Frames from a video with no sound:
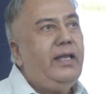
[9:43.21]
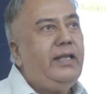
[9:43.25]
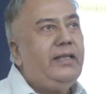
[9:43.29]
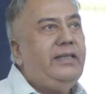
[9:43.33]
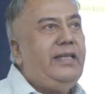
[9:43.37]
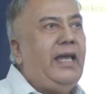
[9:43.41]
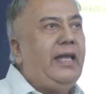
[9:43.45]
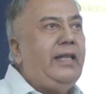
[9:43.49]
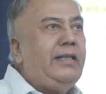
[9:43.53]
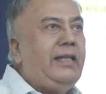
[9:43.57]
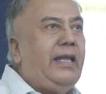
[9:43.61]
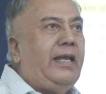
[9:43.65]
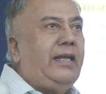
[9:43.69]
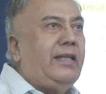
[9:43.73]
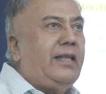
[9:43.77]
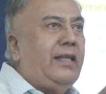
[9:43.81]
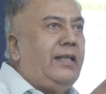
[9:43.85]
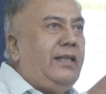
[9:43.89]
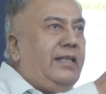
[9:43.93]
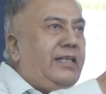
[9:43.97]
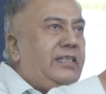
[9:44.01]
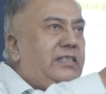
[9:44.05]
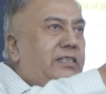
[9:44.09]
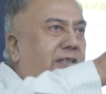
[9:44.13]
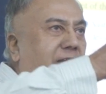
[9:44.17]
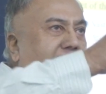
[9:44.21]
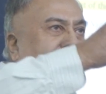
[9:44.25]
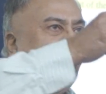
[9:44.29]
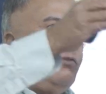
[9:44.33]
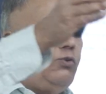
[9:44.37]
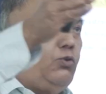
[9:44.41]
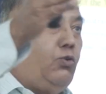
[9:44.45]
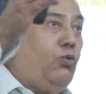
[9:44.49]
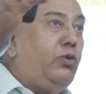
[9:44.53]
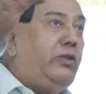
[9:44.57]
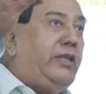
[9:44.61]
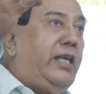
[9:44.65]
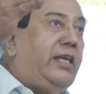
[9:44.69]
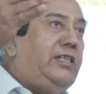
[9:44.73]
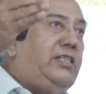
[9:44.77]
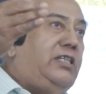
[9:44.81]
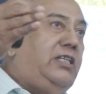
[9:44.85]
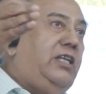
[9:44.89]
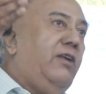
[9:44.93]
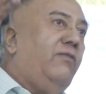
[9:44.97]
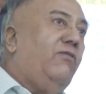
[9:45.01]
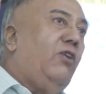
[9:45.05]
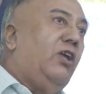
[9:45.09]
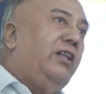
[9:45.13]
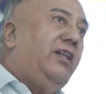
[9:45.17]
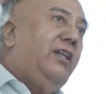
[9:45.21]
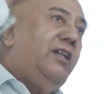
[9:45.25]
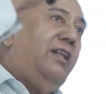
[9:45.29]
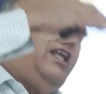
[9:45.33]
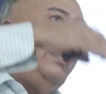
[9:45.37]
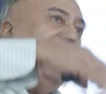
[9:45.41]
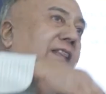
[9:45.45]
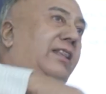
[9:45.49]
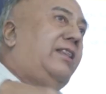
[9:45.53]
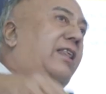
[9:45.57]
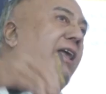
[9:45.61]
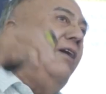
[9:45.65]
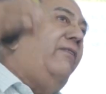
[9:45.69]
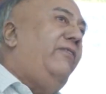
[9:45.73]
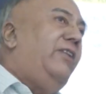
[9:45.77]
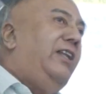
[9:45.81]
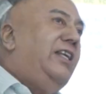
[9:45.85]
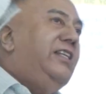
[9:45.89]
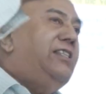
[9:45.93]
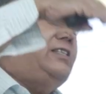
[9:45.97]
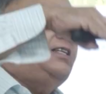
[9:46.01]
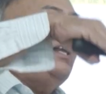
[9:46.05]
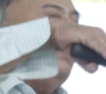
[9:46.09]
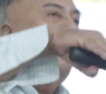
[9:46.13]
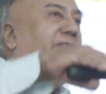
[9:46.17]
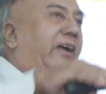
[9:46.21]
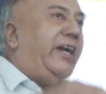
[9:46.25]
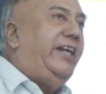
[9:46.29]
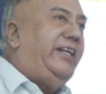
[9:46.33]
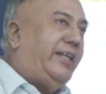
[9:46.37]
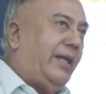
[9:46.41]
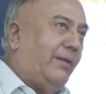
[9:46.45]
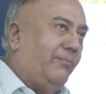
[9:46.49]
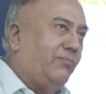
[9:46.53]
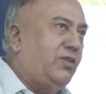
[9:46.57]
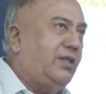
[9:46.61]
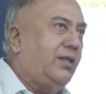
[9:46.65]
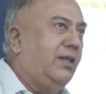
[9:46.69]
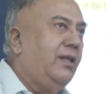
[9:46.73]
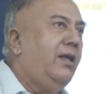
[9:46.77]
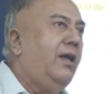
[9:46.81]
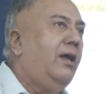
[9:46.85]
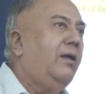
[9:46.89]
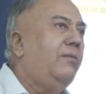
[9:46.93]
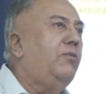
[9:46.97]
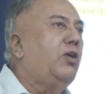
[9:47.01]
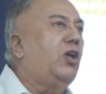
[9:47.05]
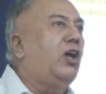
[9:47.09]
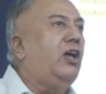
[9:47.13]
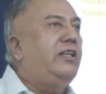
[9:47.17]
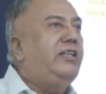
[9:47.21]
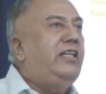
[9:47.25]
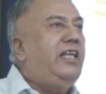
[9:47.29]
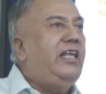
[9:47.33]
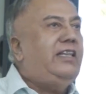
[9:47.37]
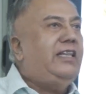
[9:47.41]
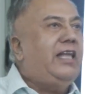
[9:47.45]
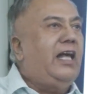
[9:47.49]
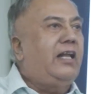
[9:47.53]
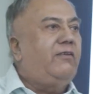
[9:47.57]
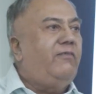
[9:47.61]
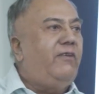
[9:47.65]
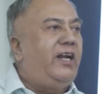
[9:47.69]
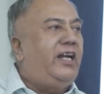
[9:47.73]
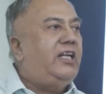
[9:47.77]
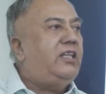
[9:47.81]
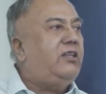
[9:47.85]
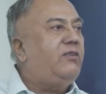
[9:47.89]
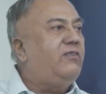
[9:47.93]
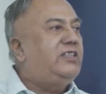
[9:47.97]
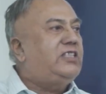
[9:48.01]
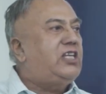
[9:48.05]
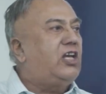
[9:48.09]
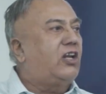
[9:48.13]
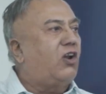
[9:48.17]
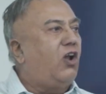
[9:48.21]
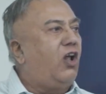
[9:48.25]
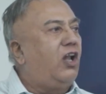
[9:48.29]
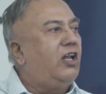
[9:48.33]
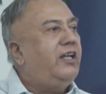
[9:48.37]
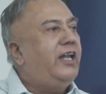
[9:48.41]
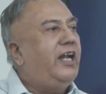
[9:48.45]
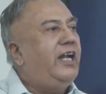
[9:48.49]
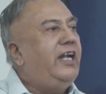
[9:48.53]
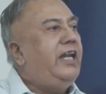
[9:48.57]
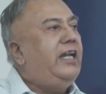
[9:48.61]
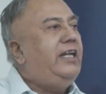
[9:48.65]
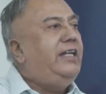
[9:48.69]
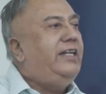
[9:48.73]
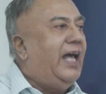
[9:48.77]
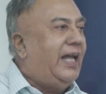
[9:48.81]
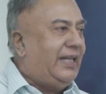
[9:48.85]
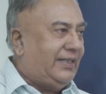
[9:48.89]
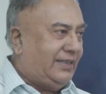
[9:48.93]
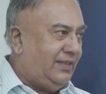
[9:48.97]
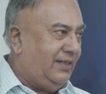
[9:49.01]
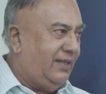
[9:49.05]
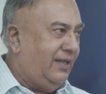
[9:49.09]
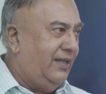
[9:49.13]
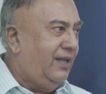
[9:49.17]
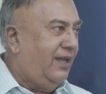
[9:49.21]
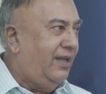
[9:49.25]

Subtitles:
Then there is a list of 261 list of items, because these are words which are already done.